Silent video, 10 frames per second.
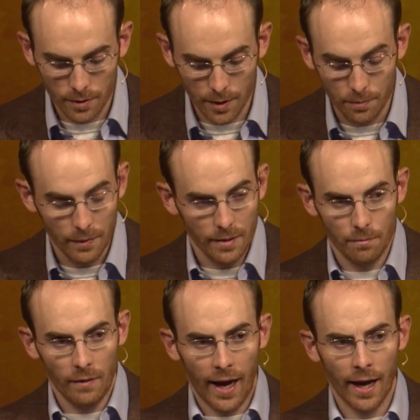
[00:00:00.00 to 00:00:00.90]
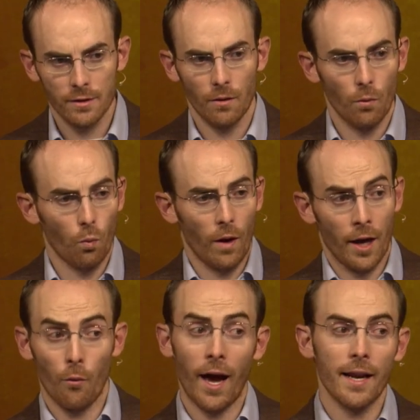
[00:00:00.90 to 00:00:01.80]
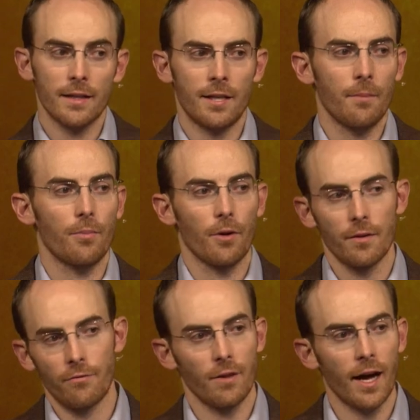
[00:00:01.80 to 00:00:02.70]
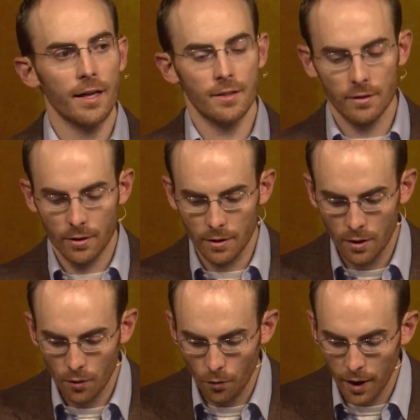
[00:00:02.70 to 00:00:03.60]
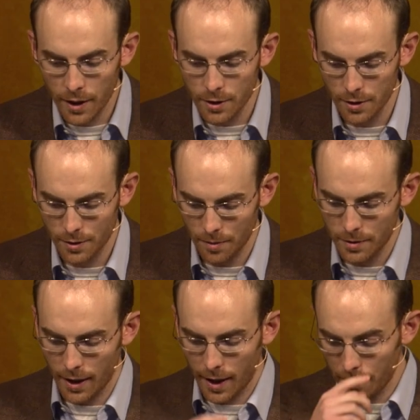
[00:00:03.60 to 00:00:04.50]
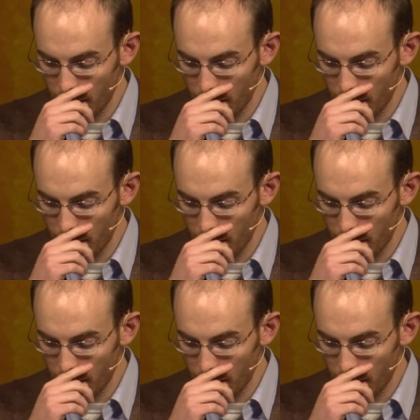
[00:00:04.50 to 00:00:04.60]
He has an erratic temper and he flies into rages sometime,